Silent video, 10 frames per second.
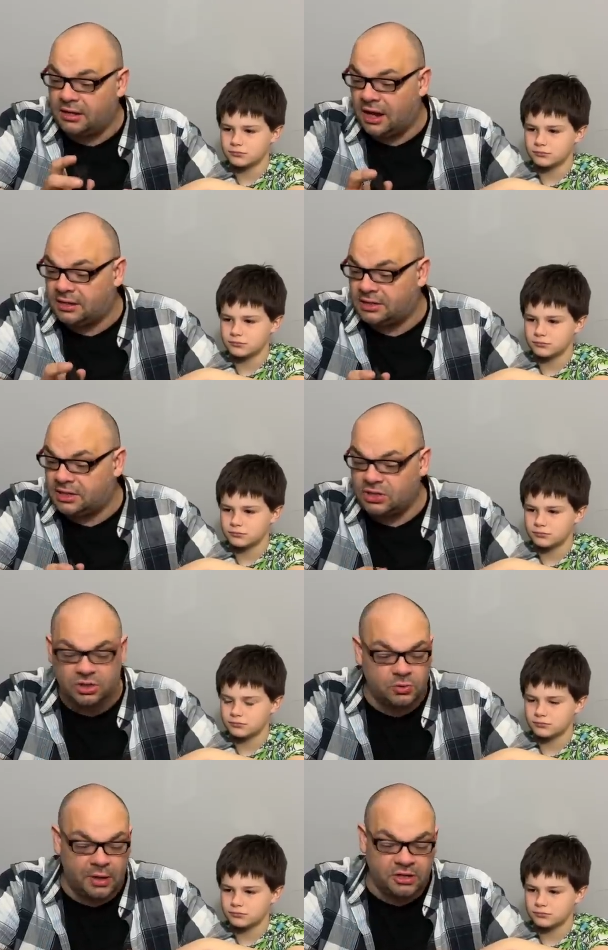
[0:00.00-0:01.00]
Speaker 1: a, a decision
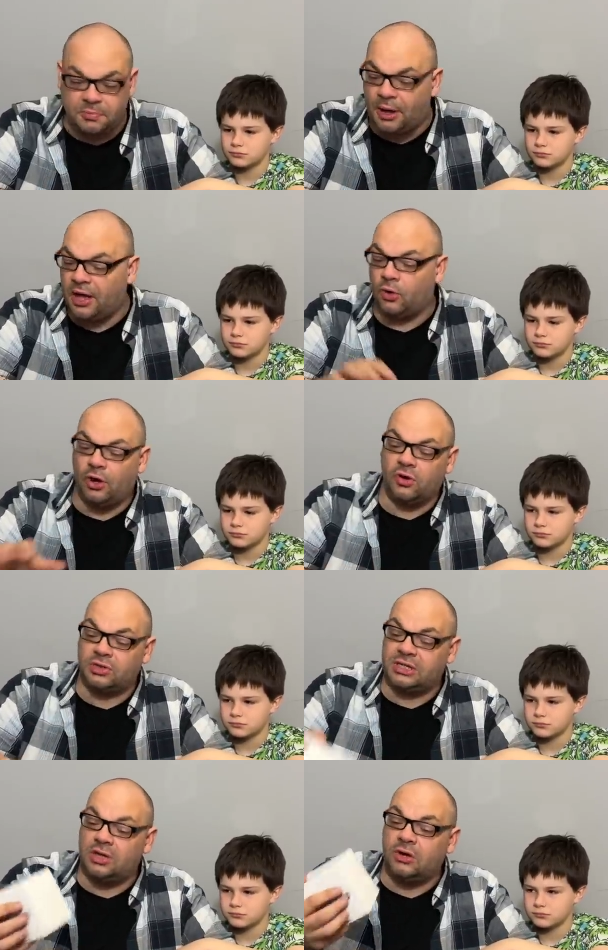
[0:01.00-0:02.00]
as to whether to buy it or not. Because
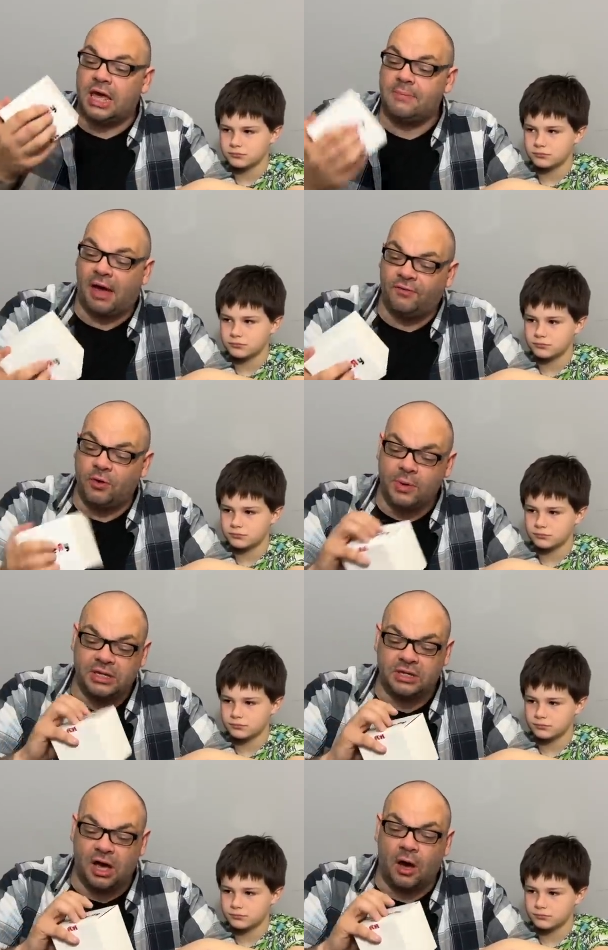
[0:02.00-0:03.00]
this only came out a few
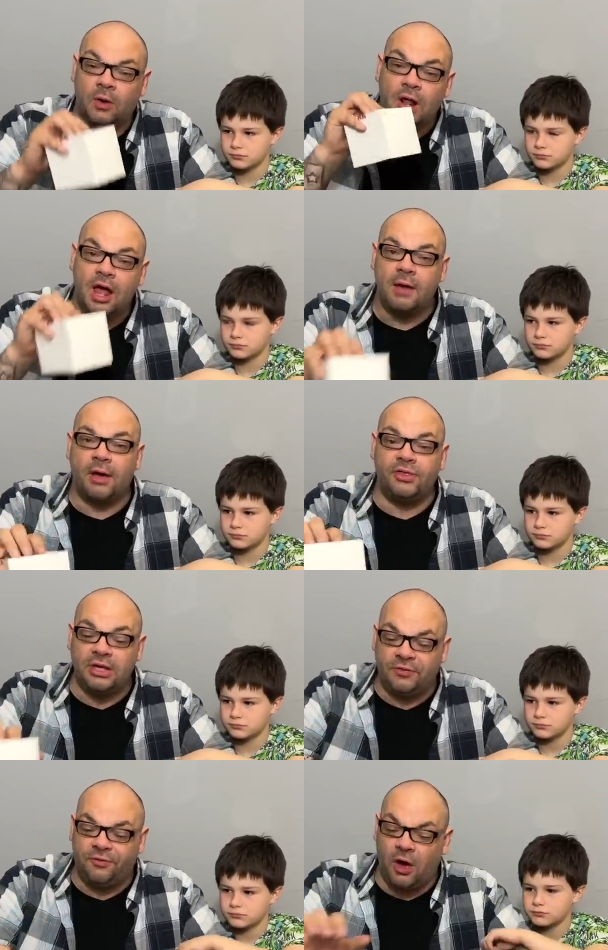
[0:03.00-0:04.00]
weeks ago, but I think
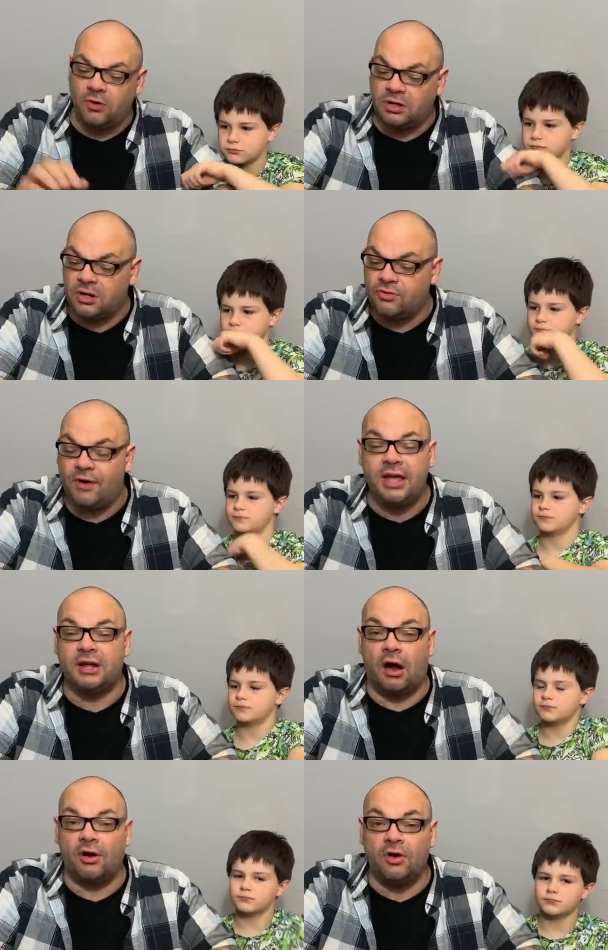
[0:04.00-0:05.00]
it's flown under the
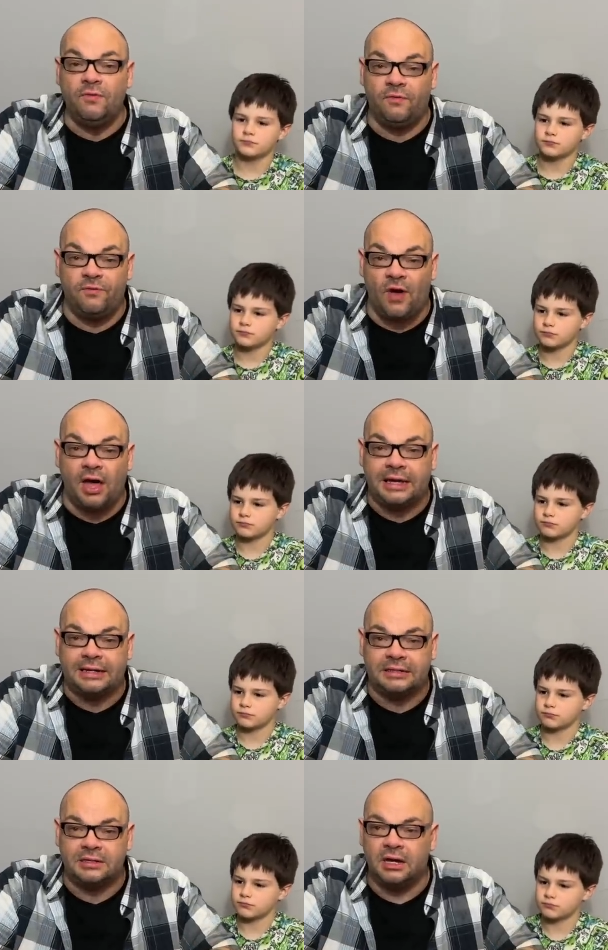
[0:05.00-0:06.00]
radar. I couldn't
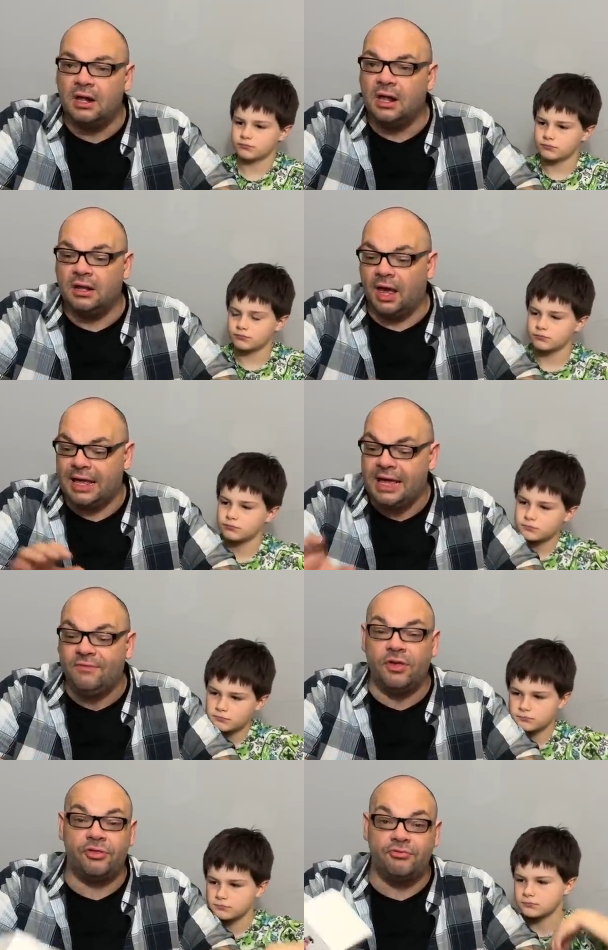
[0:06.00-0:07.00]
find like
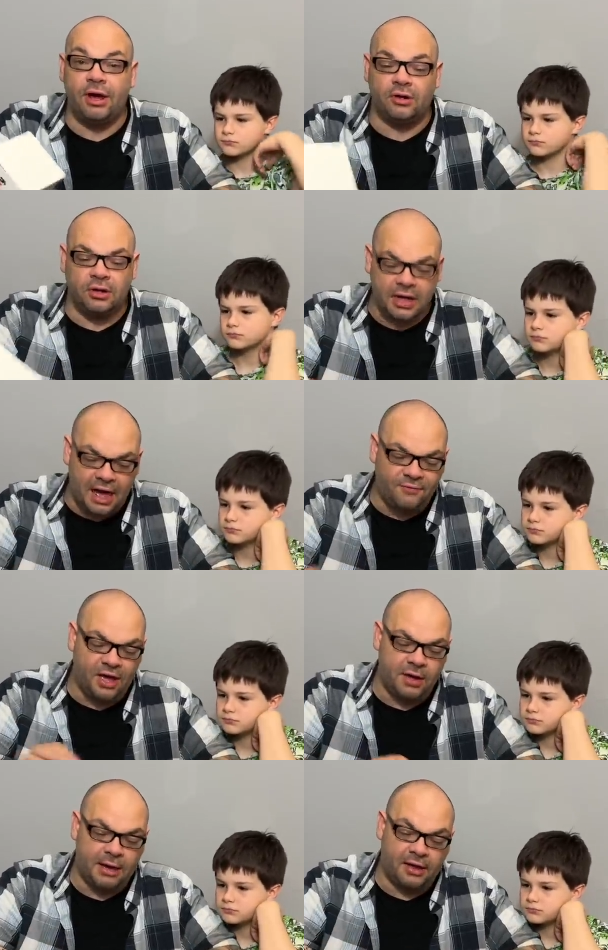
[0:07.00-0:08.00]
even a thread on the
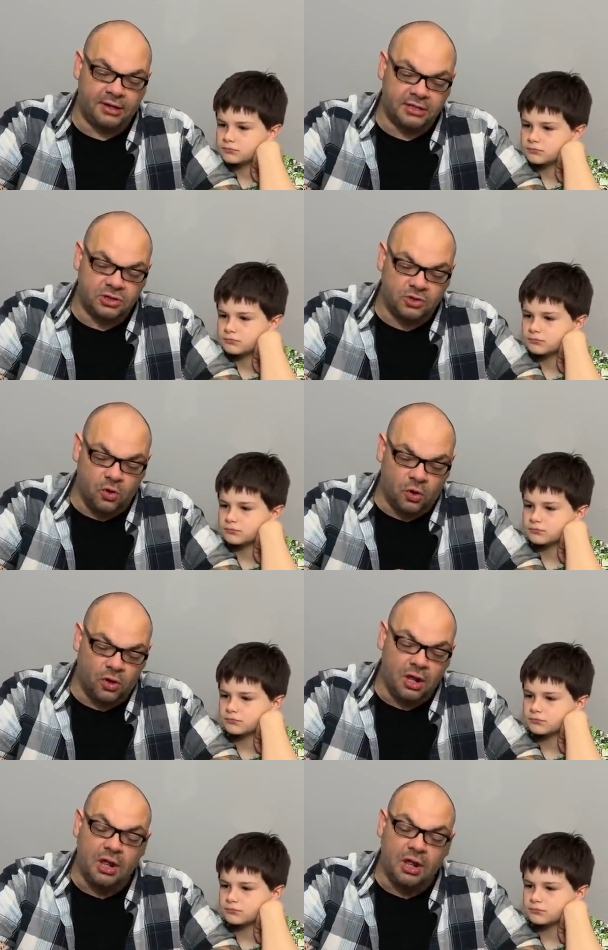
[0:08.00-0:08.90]
cafe about this at all.